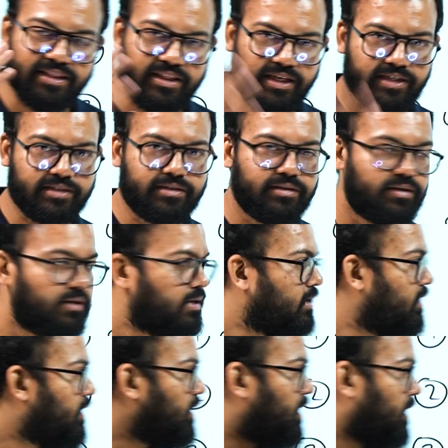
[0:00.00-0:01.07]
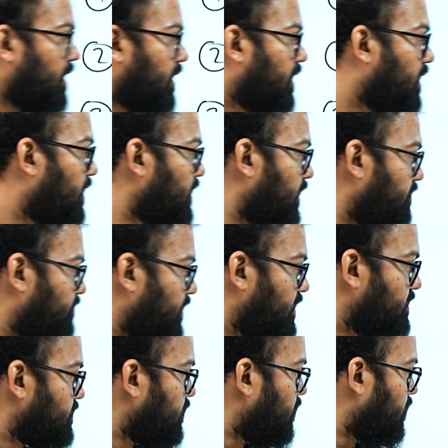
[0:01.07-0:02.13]
these uh,
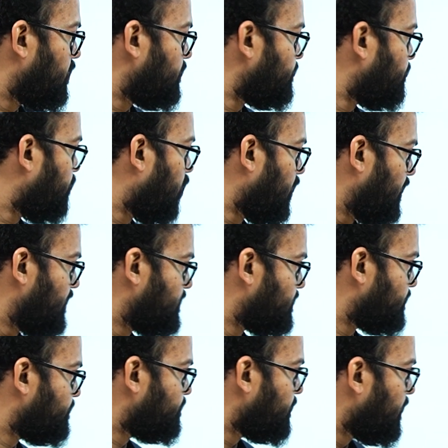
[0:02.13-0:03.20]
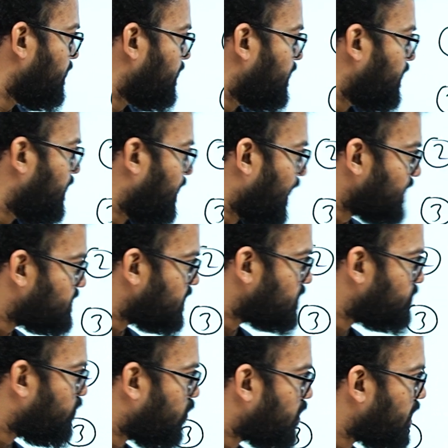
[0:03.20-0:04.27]
event or models. Last is
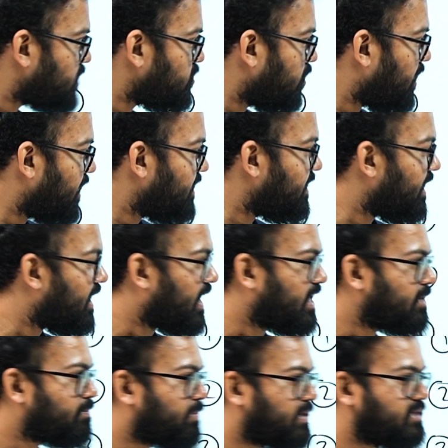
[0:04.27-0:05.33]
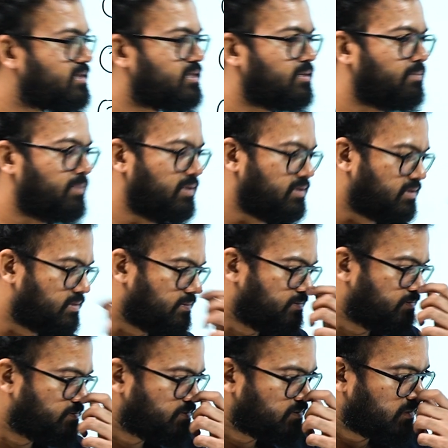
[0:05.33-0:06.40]
focus on underlying principles.
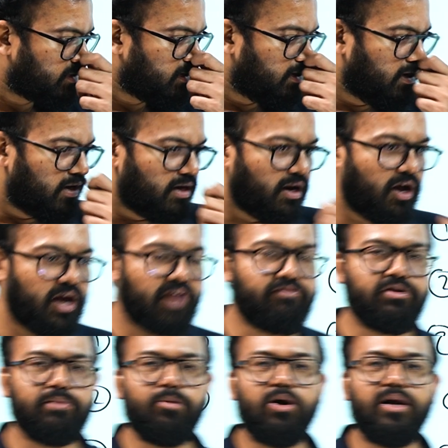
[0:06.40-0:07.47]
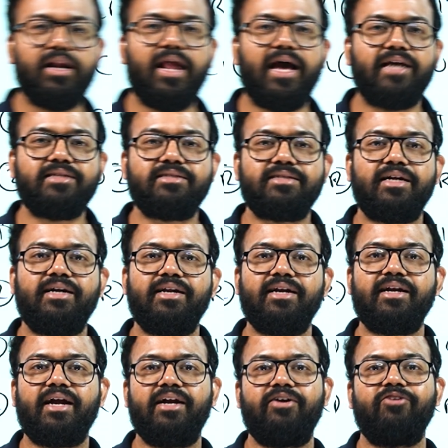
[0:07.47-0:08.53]
Now every model has
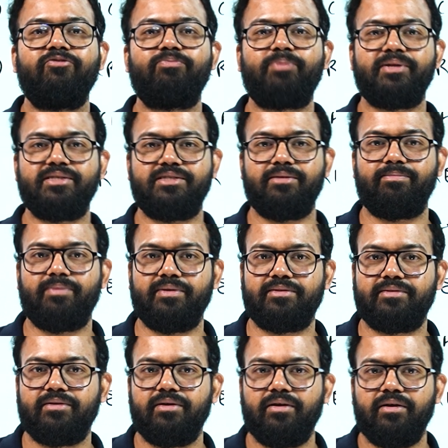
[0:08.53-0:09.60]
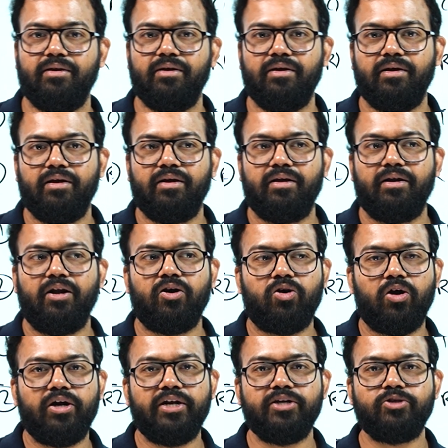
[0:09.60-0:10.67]
certain kind of principles. Now
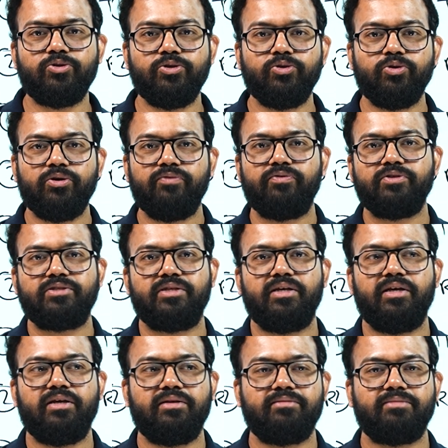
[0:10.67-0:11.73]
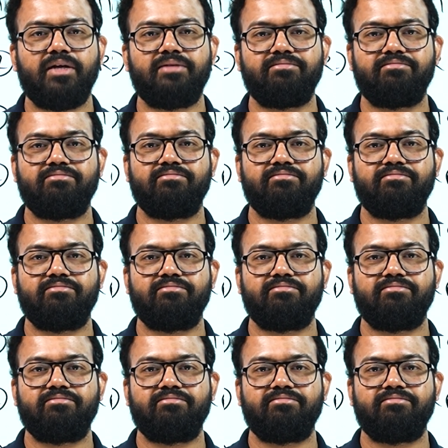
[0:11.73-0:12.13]
according to you, if you see that